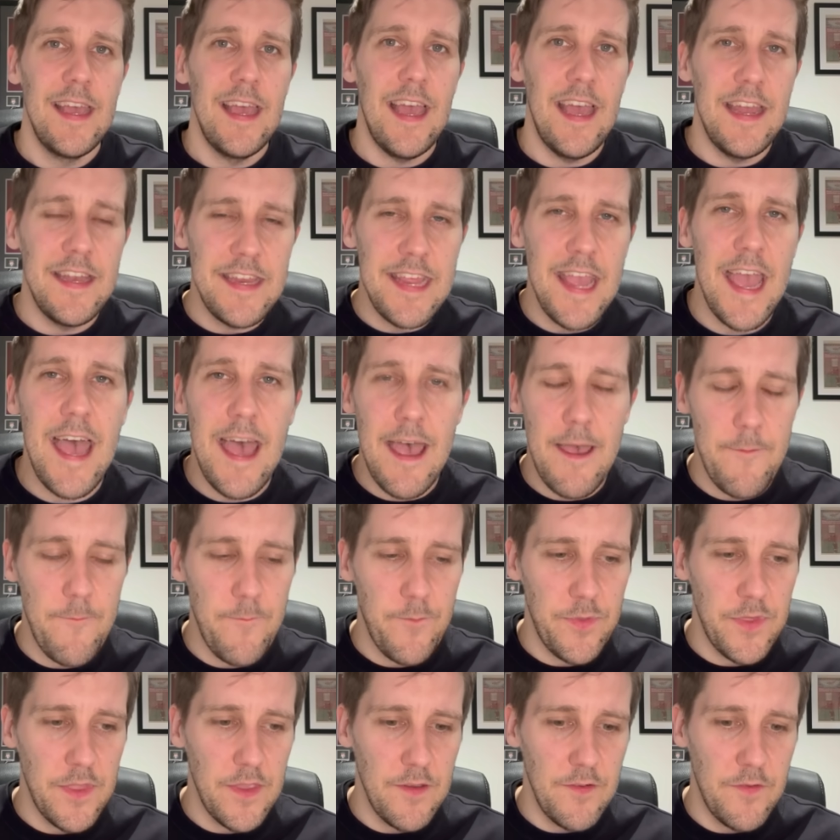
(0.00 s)
And yet,
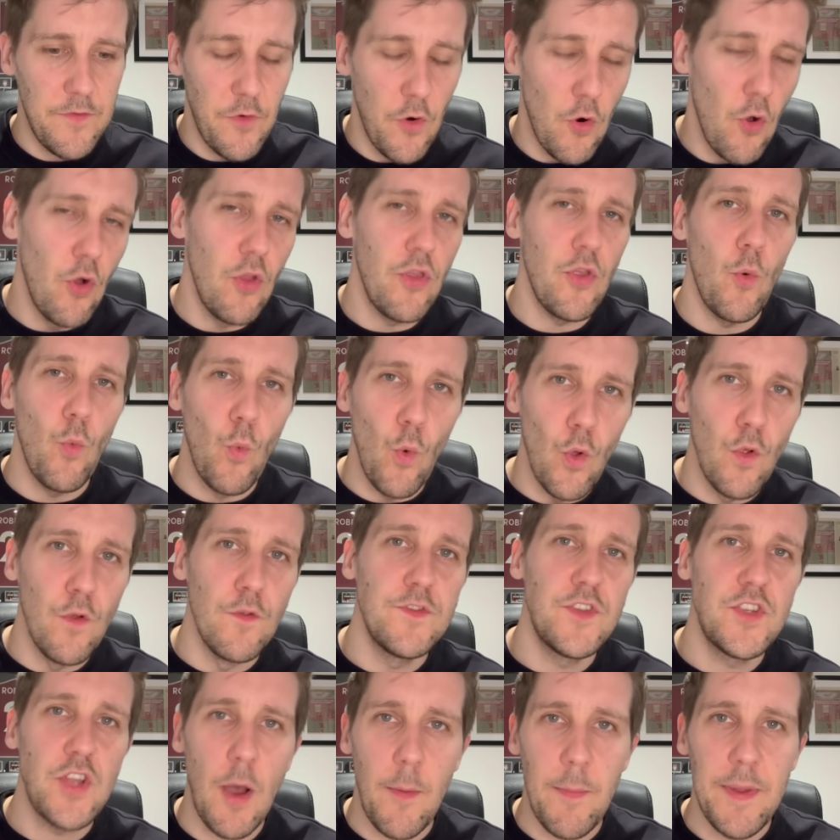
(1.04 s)
for all that
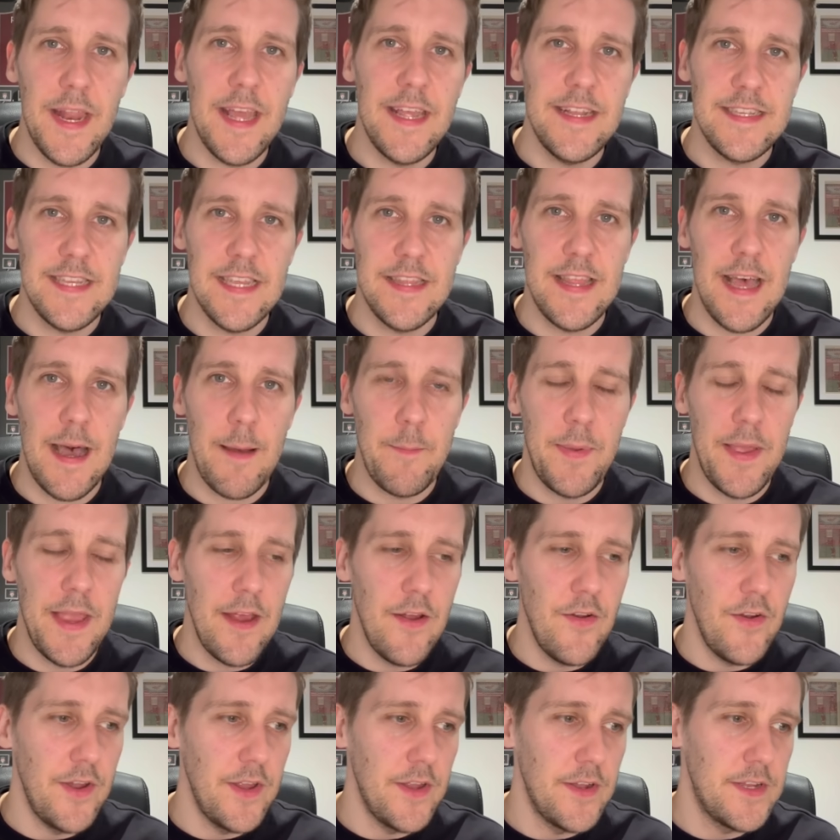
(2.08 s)
Wolves dominated that
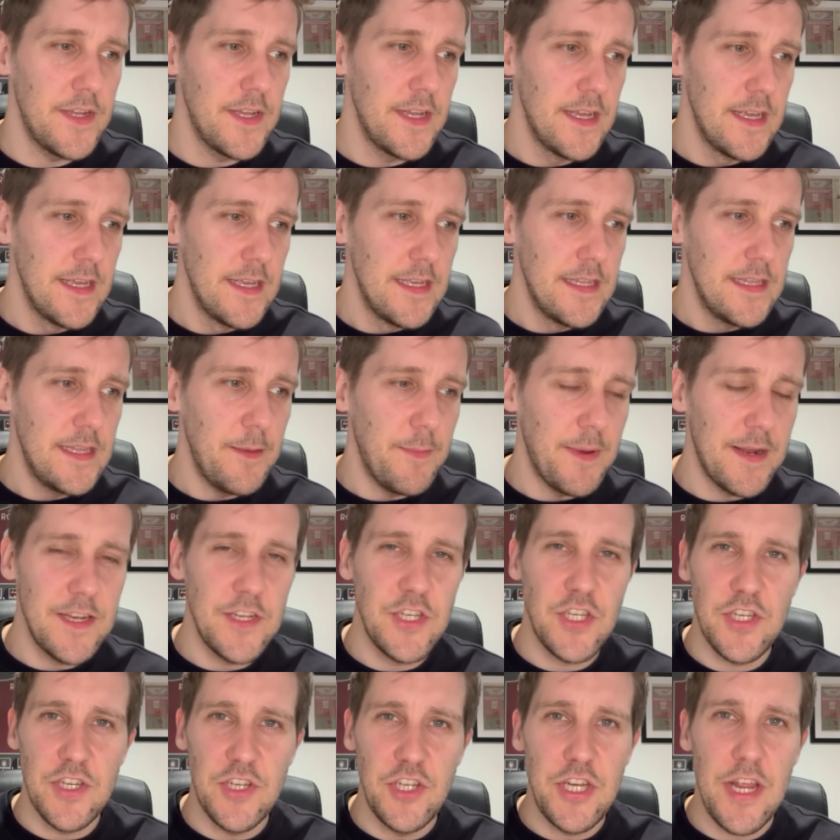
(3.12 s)
period, they
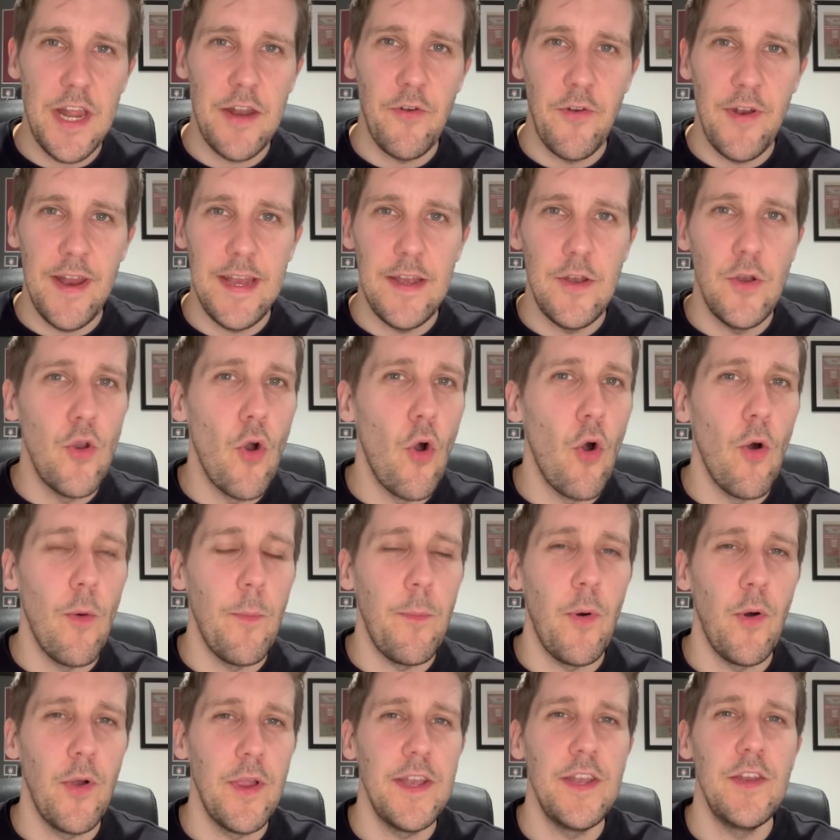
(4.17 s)
managed to generate
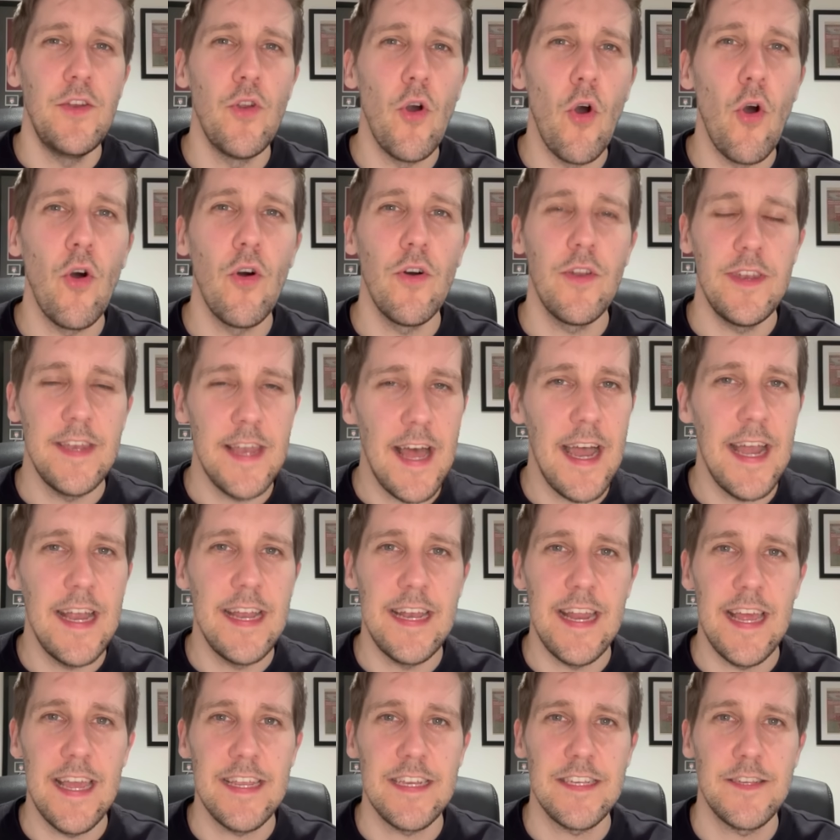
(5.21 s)

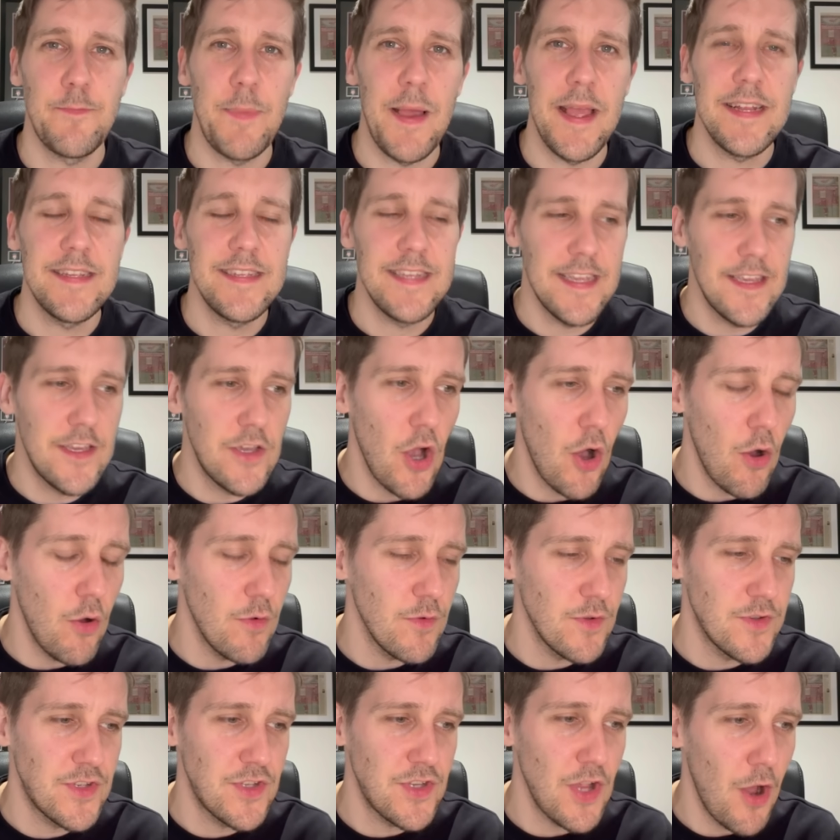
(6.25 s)
0.09 expected
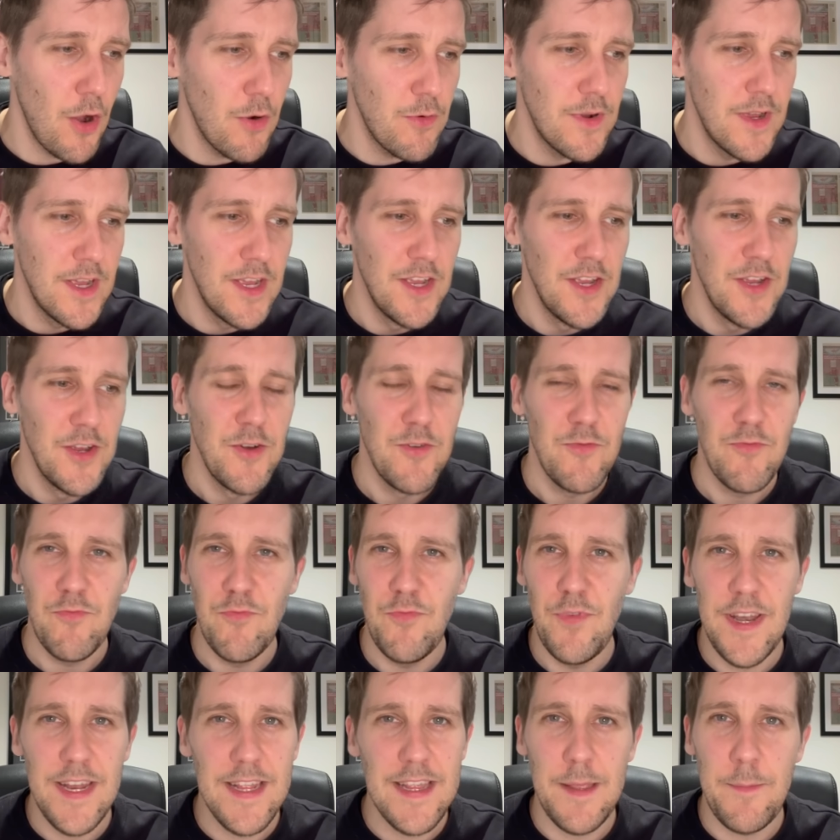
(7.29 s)
goals. So
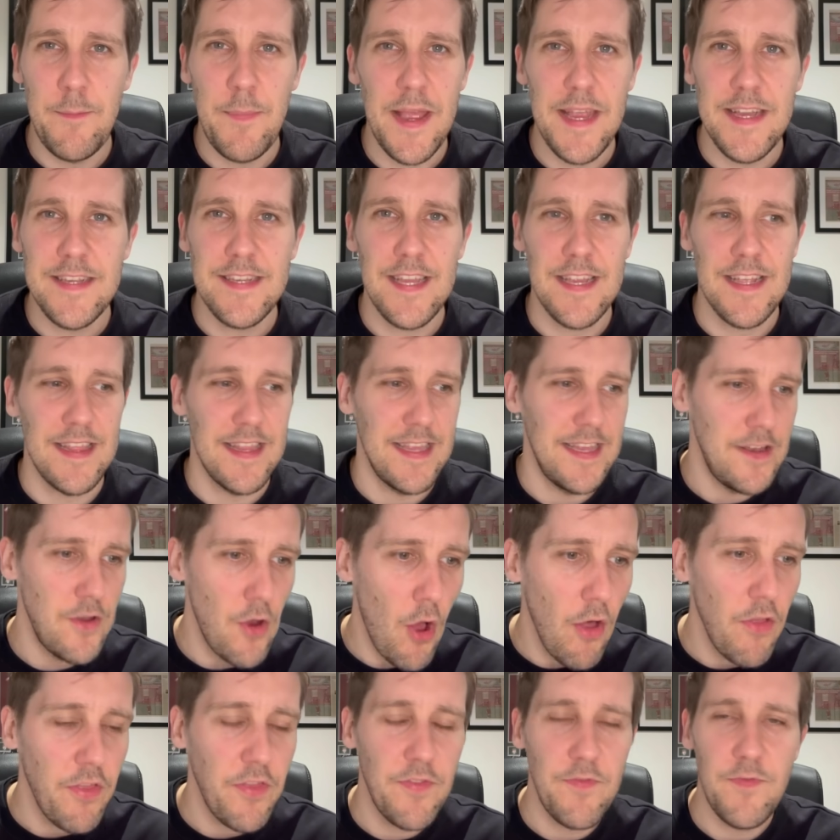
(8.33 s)
really, basically,
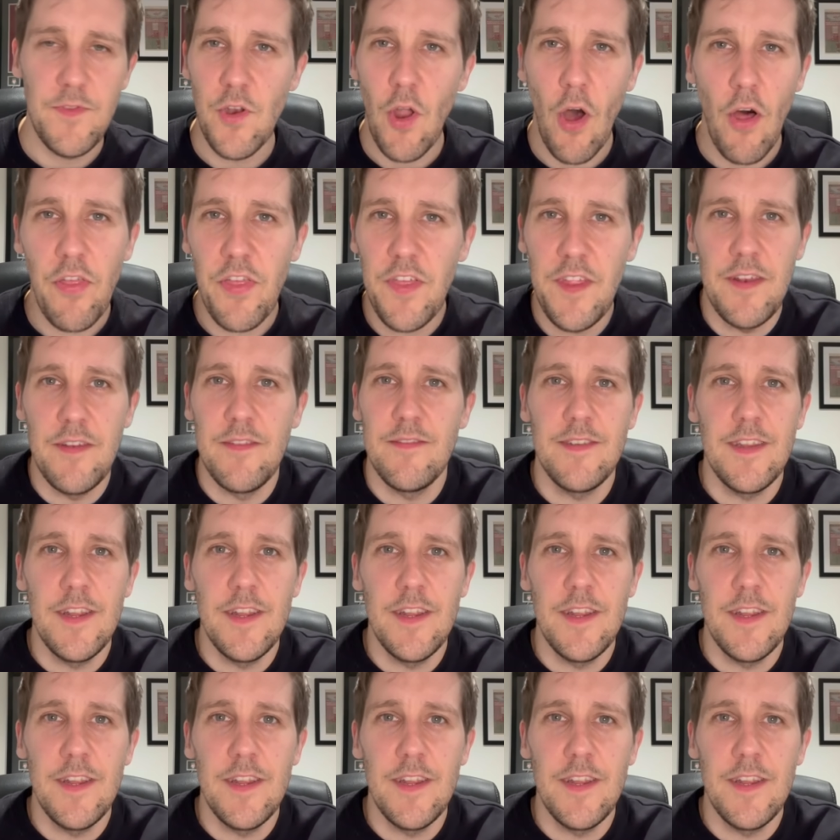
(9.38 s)
nothing.